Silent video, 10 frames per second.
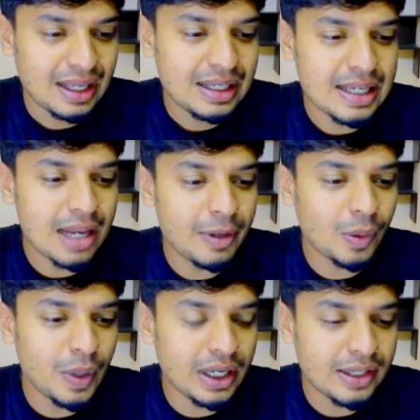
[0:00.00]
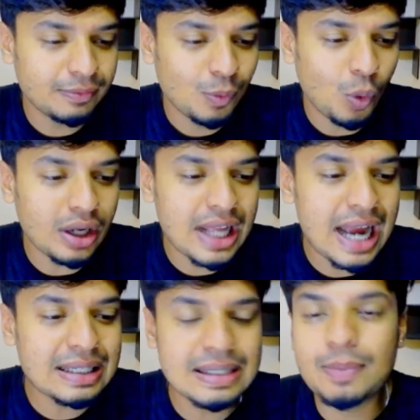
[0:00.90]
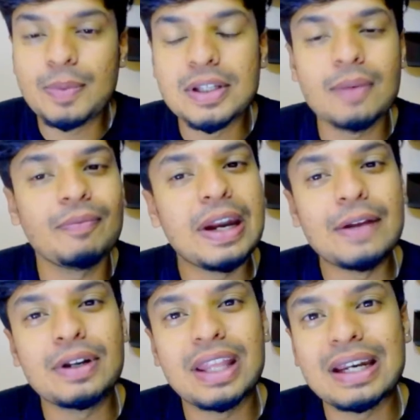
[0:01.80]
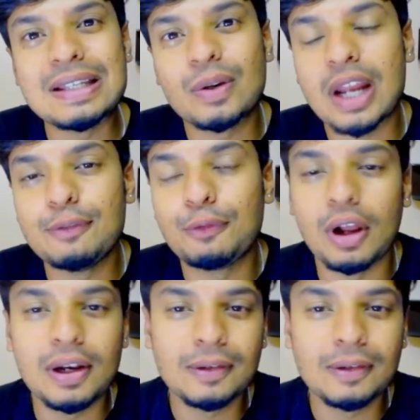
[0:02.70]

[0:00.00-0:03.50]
Tell me quickly, what acts as a prism whenever there is a rainfall?